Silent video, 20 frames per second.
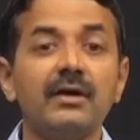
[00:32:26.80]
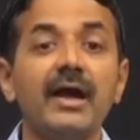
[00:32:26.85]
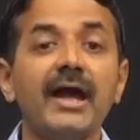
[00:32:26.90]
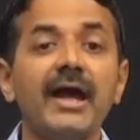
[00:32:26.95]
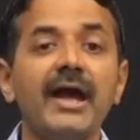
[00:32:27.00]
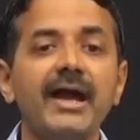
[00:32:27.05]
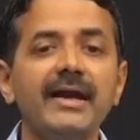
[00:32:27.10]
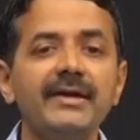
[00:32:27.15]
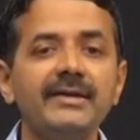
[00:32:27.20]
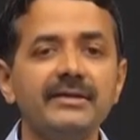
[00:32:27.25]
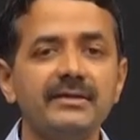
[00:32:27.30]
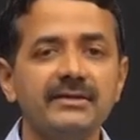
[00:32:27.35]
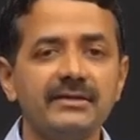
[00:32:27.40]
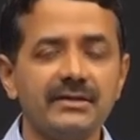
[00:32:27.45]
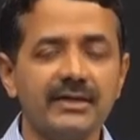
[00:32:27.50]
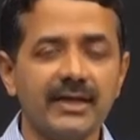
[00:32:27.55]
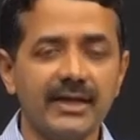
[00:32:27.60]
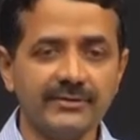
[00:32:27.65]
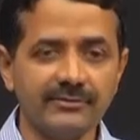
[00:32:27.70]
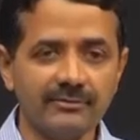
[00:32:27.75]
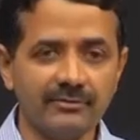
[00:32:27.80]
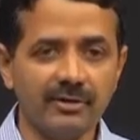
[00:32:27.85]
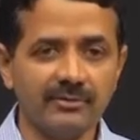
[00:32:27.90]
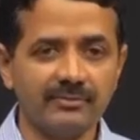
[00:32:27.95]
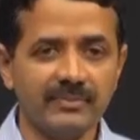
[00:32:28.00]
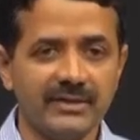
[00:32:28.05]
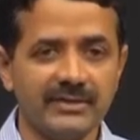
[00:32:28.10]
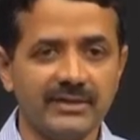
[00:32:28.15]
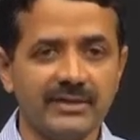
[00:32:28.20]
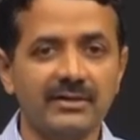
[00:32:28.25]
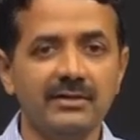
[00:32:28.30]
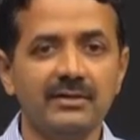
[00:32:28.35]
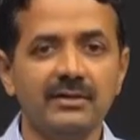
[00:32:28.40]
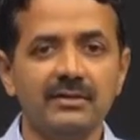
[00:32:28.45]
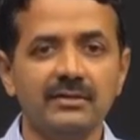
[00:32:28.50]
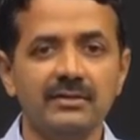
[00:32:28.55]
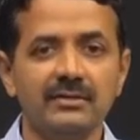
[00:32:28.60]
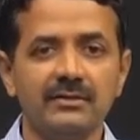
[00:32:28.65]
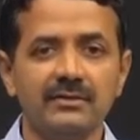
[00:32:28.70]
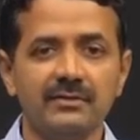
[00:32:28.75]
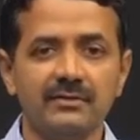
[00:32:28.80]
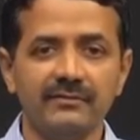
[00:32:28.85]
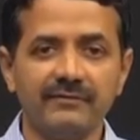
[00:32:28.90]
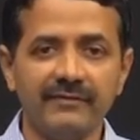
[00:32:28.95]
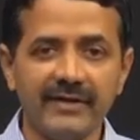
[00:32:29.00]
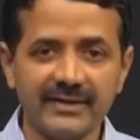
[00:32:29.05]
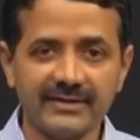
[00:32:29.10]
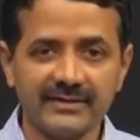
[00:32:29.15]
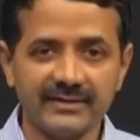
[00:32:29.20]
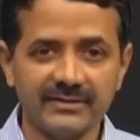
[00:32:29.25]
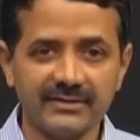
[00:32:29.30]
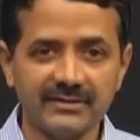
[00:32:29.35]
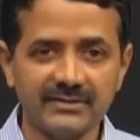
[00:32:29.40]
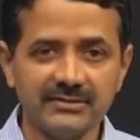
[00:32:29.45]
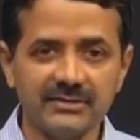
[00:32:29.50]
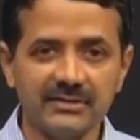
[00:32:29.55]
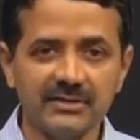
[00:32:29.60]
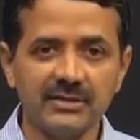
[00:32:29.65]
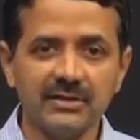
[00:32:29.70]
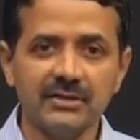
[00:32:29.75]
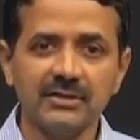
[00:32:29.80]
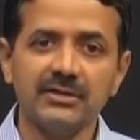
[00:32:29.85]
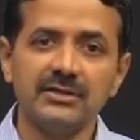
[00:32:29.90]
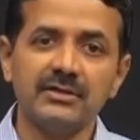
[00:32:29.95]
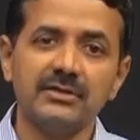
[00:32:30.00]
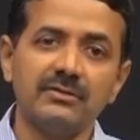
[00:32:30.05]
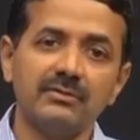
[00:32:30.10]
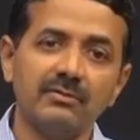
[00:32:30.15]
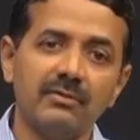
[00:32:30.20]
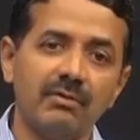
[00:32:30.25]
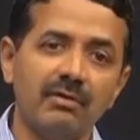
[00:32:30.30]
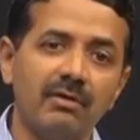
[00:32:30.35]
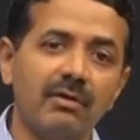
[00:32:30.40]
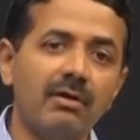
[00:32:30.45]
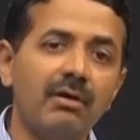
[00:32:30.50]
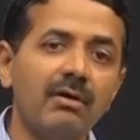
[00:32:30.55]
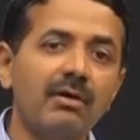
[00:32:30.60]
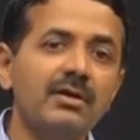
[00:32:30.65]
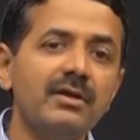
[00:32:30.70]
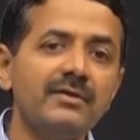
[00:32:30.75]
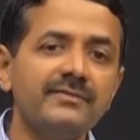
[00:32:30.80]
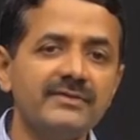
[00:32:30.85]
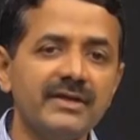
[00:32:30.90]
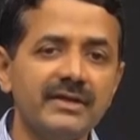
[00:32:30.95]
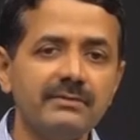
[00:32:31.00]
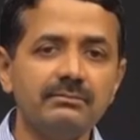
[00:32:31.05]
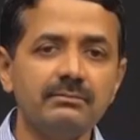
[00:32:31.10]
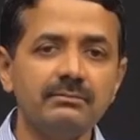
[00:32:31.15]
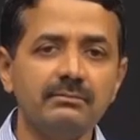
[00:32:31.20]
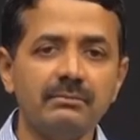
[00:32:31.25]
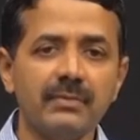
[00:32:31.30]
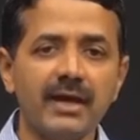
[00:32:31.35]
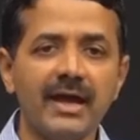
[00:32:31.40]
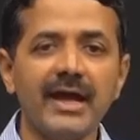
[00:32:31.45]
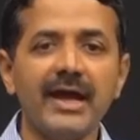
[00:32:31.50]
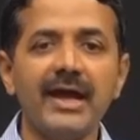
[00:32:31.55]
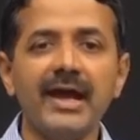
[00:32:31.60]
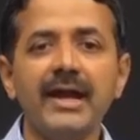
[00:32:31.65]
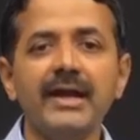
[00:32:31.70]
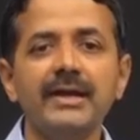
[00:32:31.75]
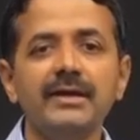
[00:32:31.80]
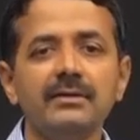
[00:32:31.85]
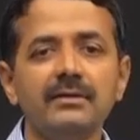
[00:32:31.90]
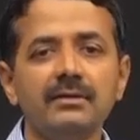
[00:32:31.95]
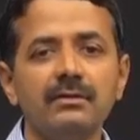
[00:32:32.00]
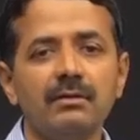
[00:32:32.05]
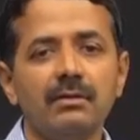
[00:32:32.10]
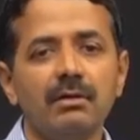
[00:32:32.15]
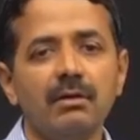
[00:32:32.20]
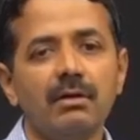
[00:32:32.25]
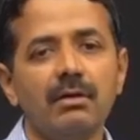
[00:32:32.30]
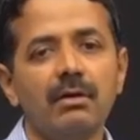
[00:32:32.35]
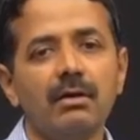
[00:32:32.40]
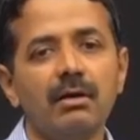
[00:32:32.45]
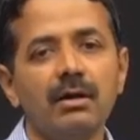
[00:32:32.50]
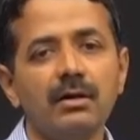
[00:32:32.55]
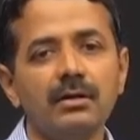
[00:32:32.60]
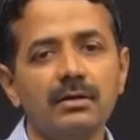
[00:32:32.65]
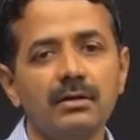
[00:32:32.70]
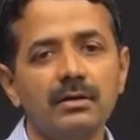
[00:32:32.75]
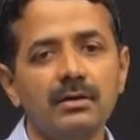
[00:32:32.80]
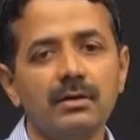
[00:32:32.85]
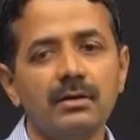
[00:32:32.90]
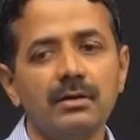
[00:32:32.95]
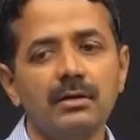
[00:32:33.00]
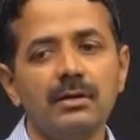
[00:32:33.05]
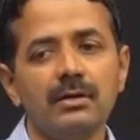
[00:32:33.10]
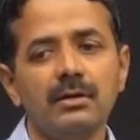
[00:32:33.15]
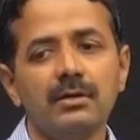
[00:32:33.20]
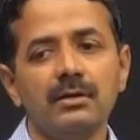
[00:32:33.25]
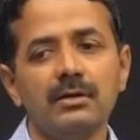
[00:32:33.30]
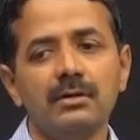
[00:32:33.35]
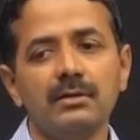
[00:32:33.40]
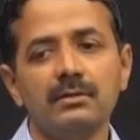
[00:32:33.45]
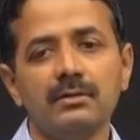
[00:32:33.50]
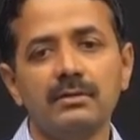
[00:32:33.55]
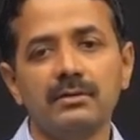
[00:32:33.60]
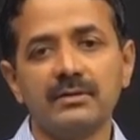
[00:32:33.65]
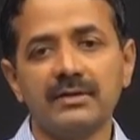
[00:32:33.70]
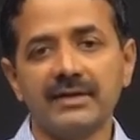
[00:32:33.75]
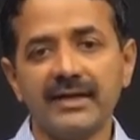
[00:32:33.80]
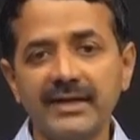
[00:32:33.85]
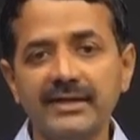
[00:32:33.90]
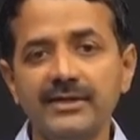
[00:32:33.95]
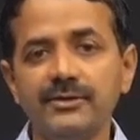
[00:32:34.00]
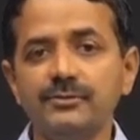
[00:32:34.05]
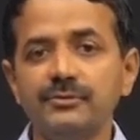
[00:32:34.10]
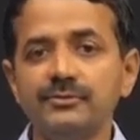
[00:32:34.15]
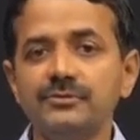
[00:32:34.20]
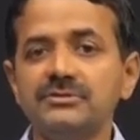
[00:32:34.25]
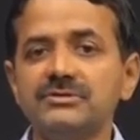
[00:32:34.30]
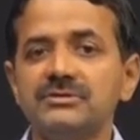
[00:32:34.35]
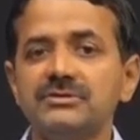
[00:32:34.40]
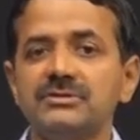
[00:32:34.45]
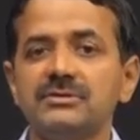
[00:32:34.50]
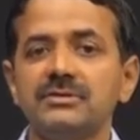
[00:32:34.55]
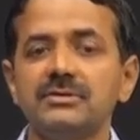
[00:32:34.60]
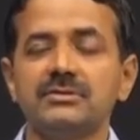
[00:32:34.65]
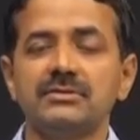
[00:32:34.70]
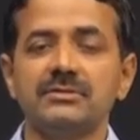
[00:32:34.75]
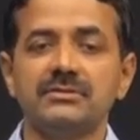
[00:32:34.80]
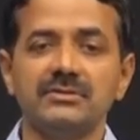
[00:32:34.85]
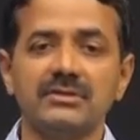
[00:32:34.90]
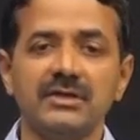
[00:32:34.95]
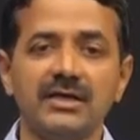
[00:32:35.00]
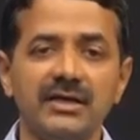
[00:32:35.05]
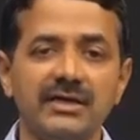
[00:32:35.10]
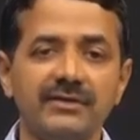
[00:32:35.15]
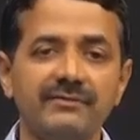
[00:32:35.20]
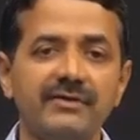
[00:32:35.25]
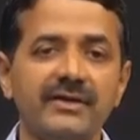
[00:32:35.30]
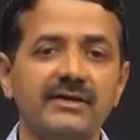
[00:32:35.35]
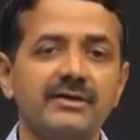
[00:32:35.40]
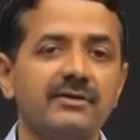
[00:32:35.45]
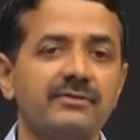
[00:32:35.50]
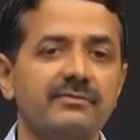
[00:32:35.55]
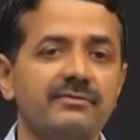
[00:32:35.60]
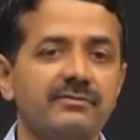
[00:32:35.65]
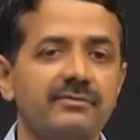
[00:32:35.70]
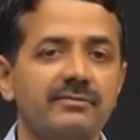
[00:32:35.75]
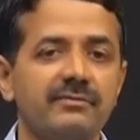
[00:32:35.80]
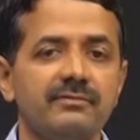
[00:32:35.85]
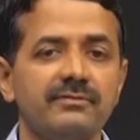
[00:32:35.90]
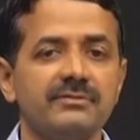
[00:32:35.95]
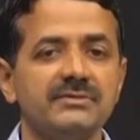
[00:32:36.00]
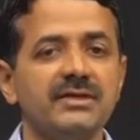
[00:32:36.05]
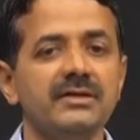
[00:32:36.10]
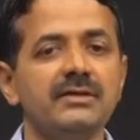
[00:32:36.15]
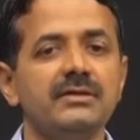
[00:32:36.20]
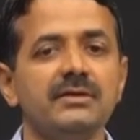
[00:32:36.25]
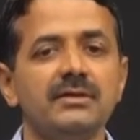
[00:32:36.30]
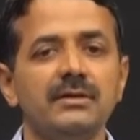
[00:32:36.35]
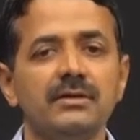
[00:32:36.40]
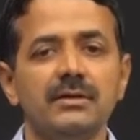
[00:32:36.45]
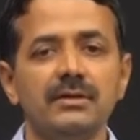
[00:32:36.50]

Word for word: and environmental uh, factors. All of them add or reduce the effect of the